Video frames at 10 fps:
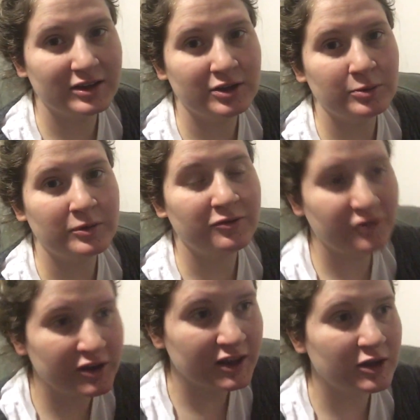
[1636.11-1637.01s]
You would
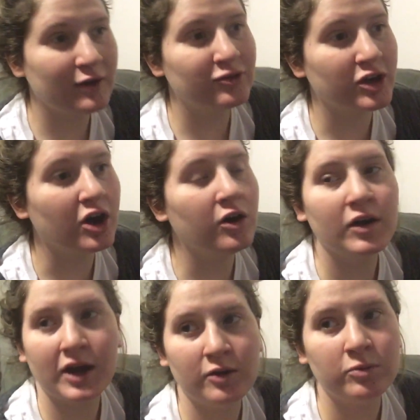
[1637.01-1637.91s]
feel like you have to go,
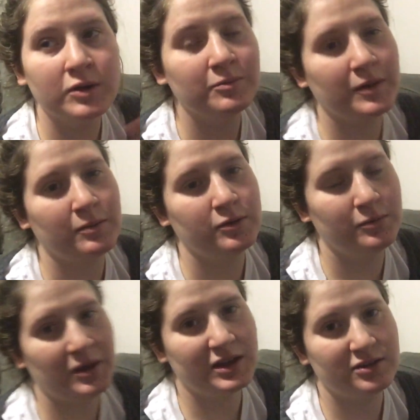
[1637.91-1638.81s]
and I wouldn't be able
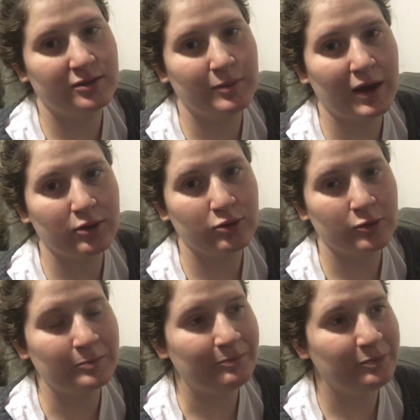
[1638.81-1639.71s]
to make it to the bathroom.